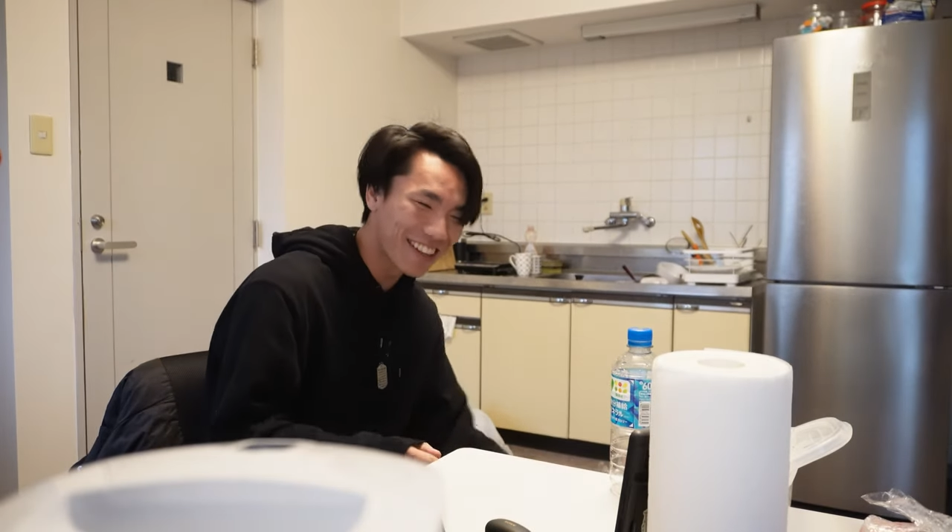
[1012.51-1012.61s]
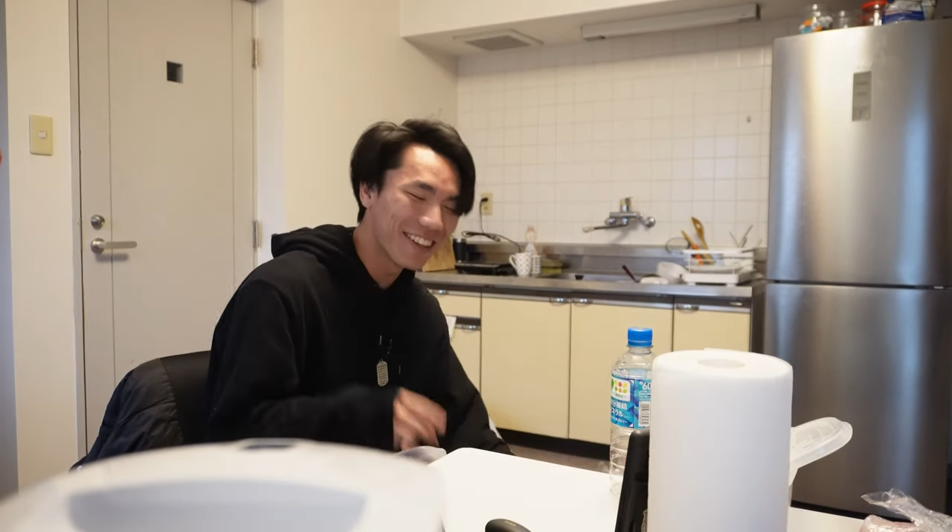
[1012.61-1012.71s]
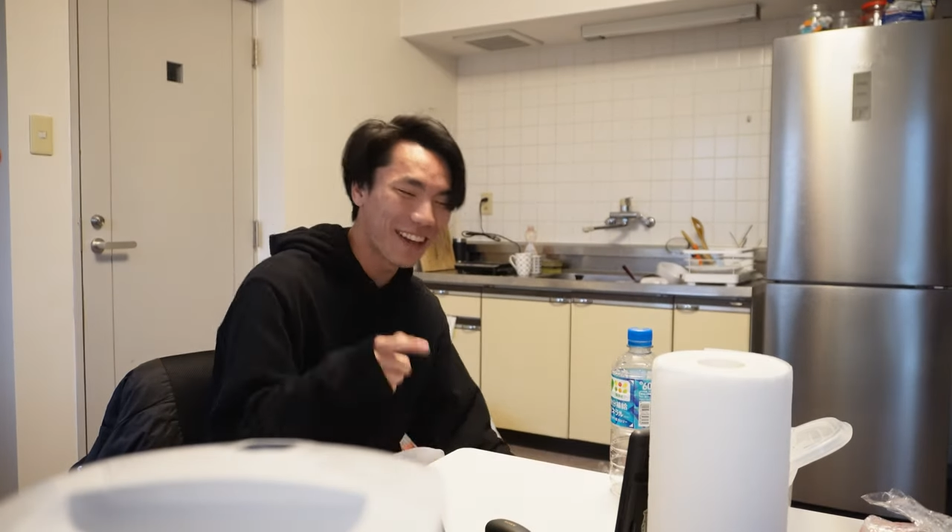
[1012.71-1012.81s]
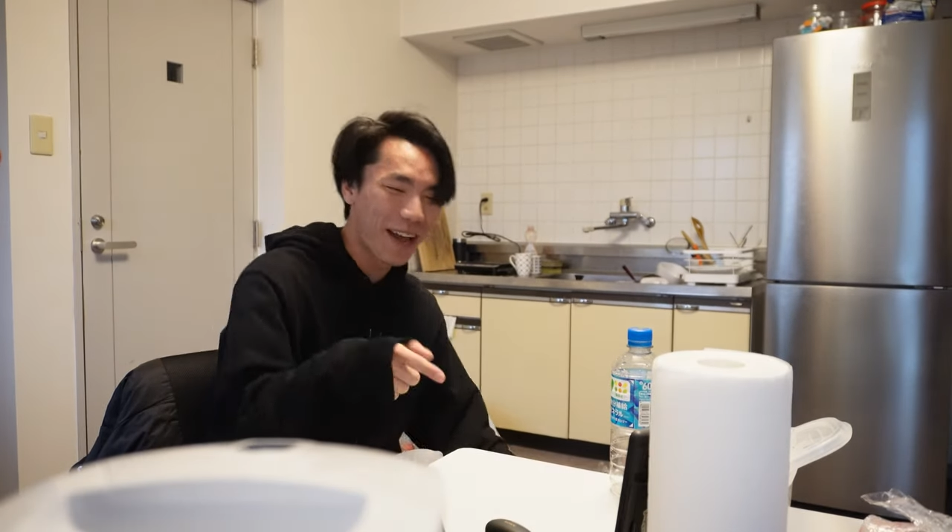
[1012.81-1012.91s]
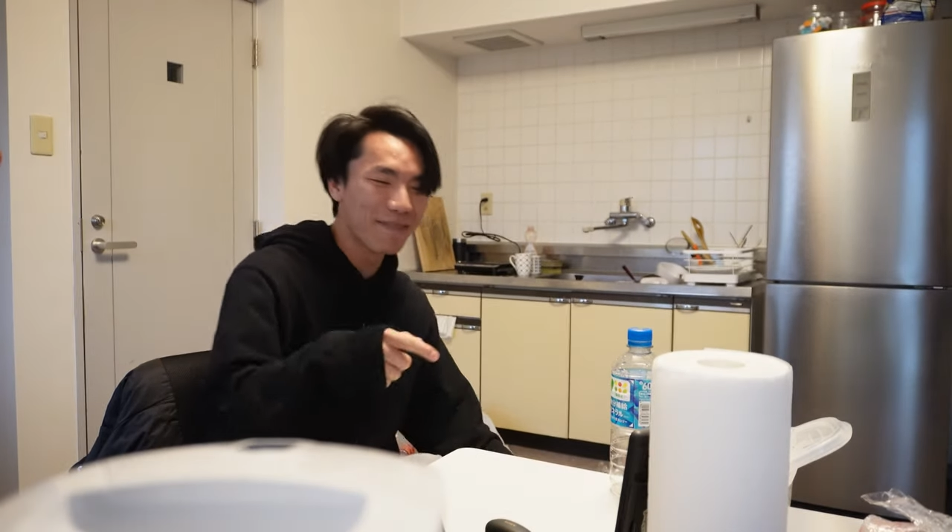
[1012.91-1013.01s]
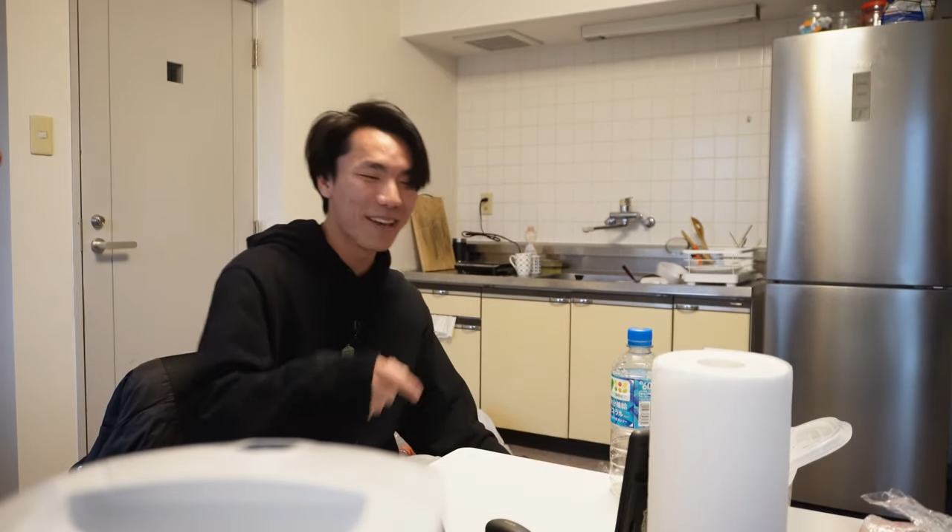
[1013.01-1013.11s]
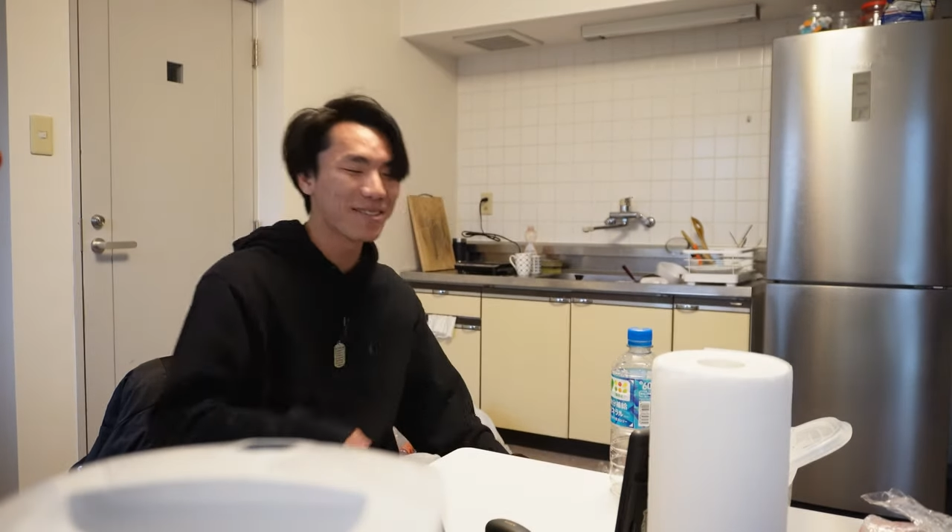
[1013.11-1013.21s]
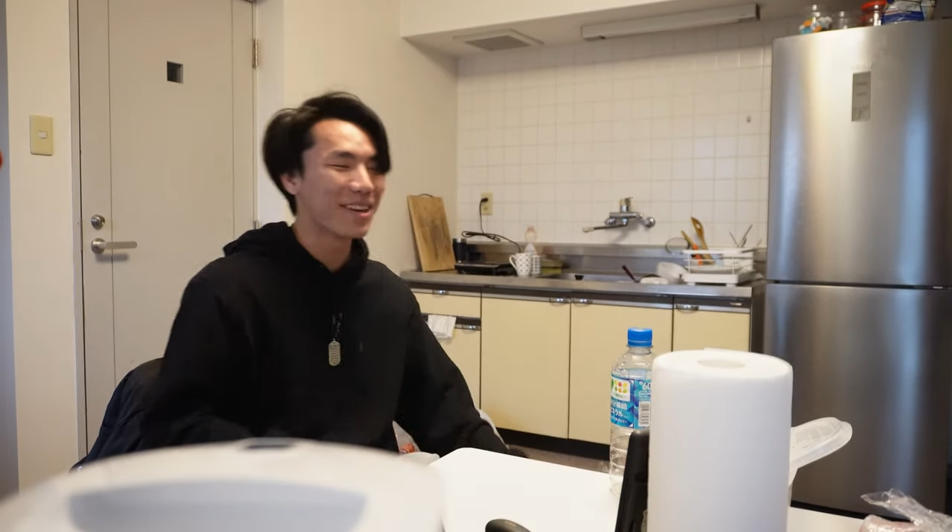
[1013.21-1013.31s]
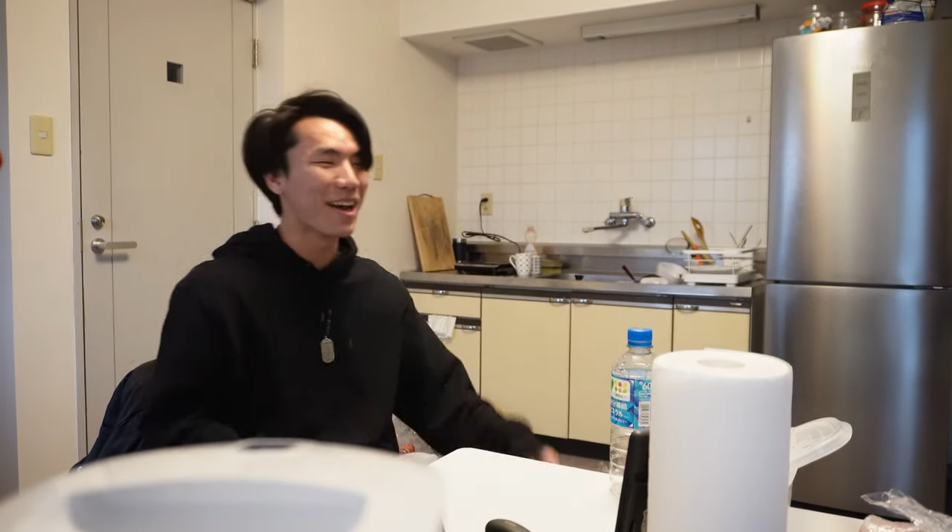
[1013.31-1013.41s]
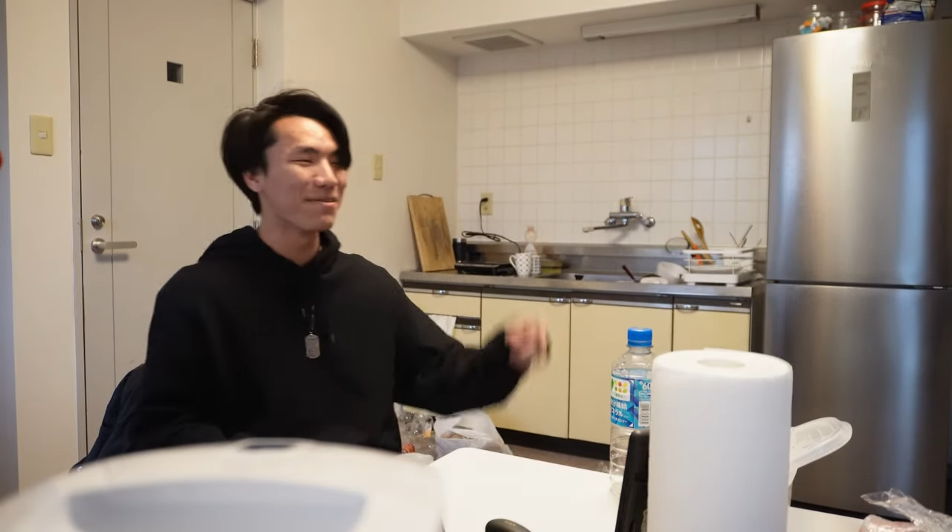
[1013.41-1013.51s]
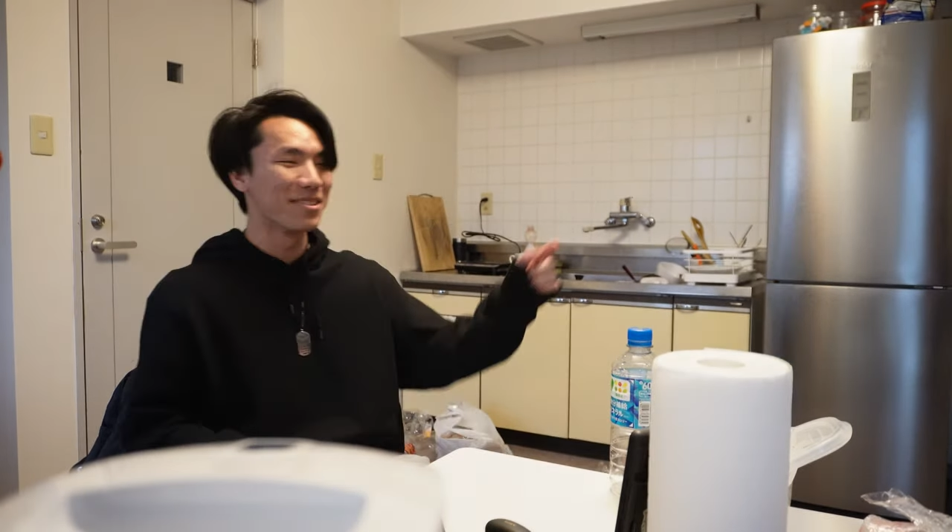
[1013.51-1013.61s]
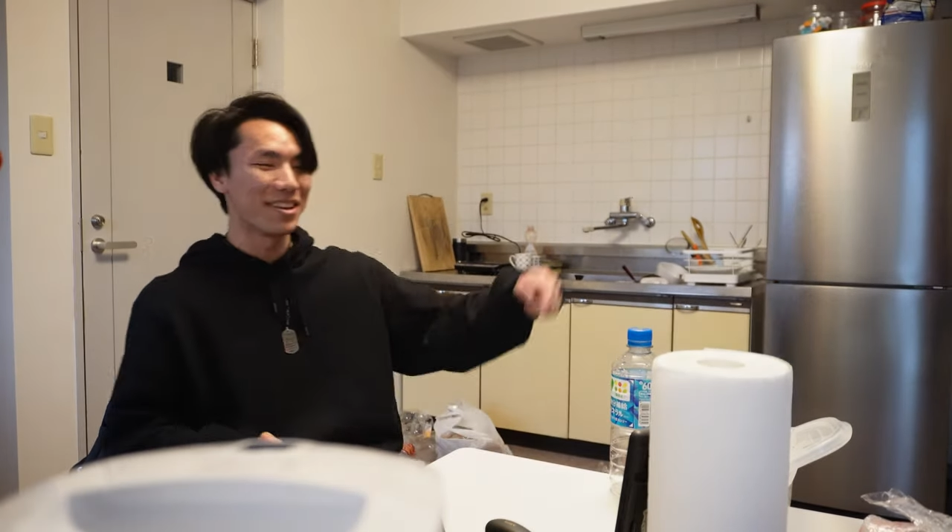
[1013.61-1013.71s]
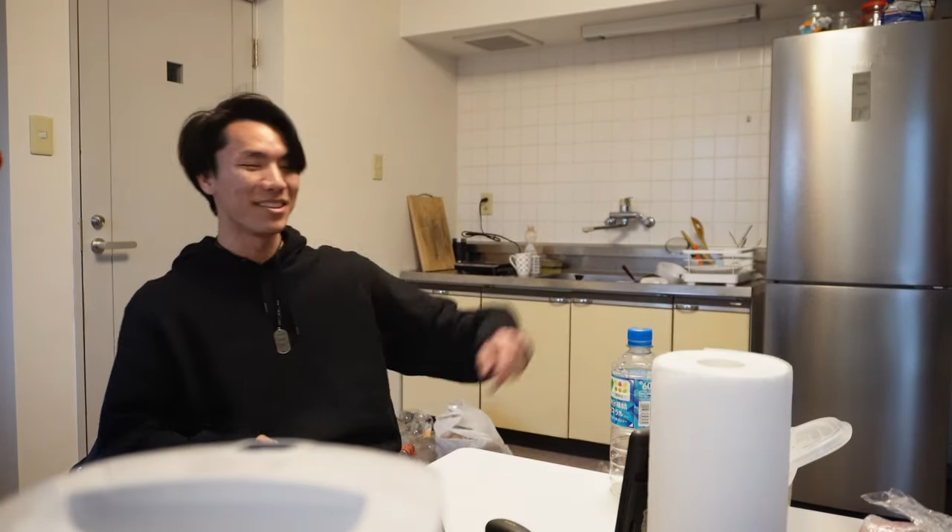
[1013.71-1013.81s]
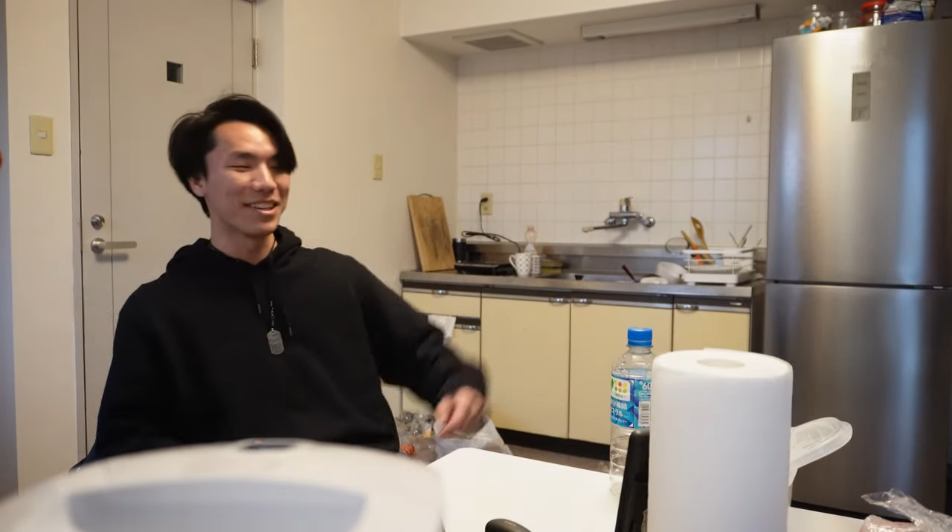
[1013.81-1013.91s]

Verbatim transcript: Look, I, that's what I've been saying.